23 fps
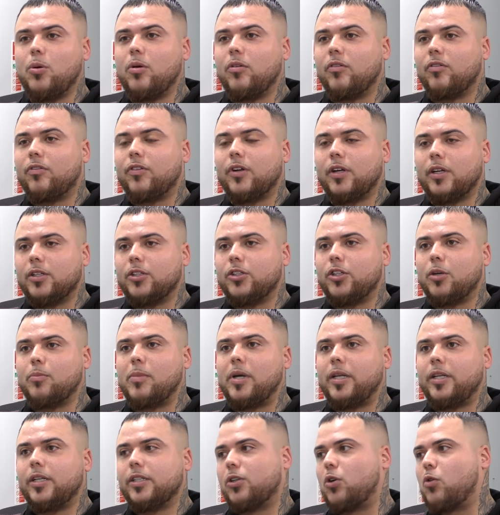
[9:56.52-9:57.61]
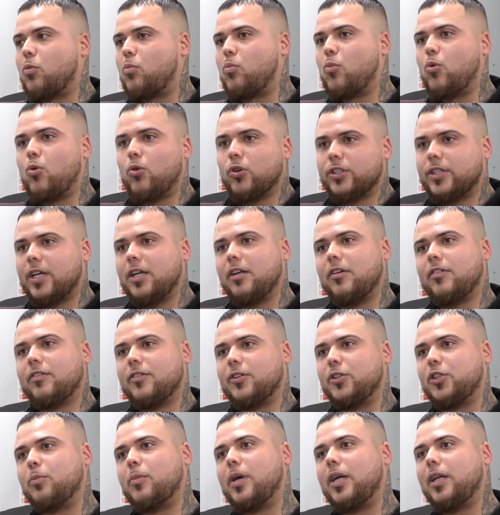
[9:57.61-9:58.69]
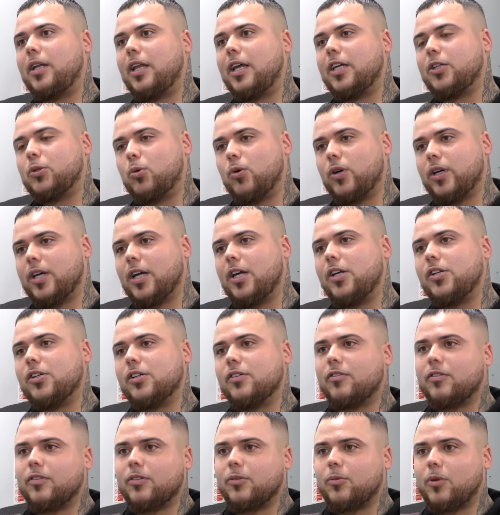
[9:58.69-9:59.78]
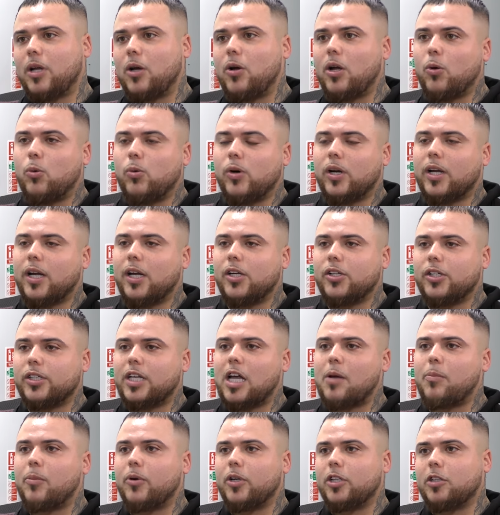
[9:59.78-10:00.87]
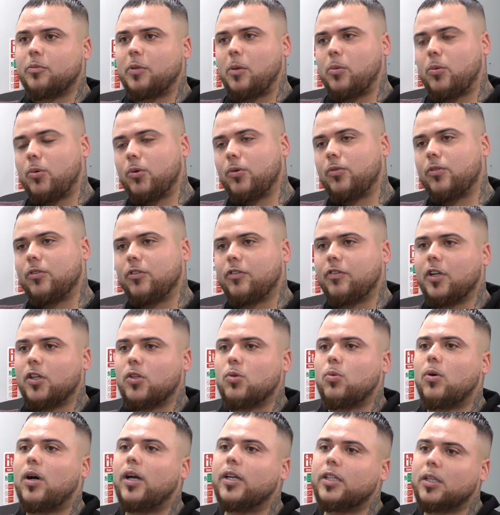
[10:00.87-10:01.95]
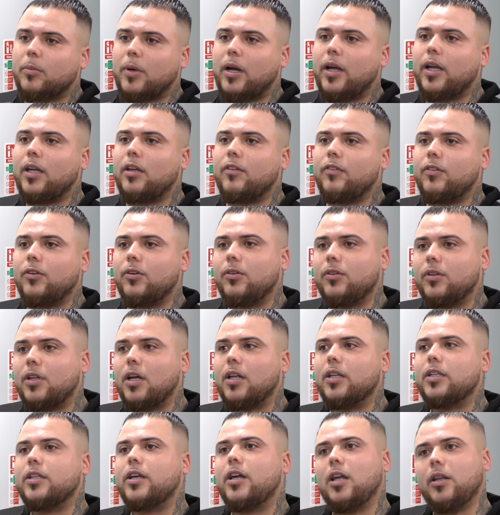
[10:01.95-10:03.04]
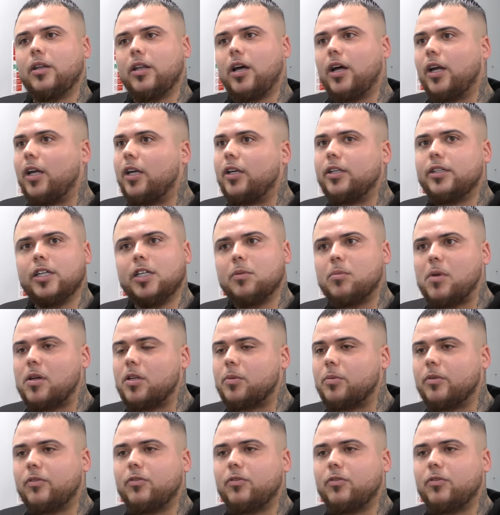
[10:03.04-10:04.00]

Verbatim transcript: doing things, you made yourself more safe because you made less altercation, uh, altercations happen because people would think twice about it if you'd done something nutty six months